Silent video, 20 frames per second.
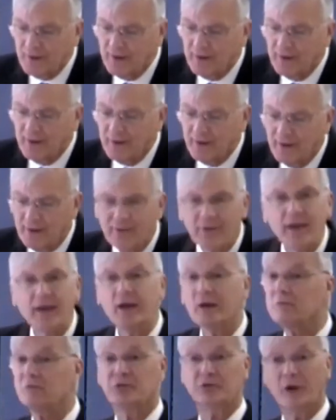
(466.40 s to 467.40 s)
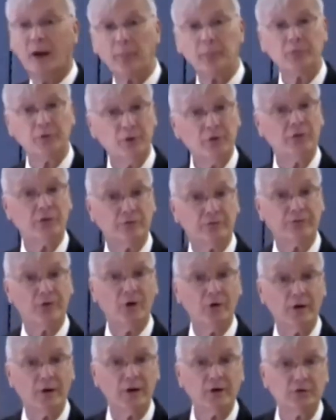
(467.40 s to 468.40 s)
They accepted the
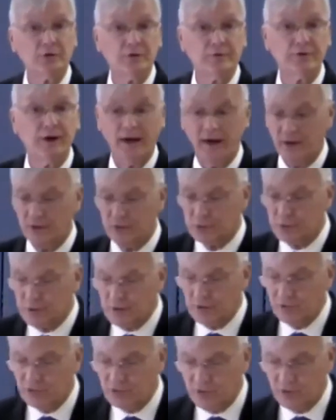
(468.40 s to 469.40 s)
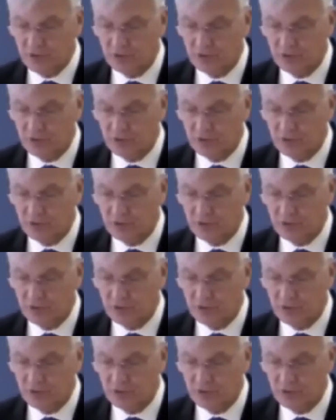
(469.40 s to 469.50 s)
verdict of higher criticism,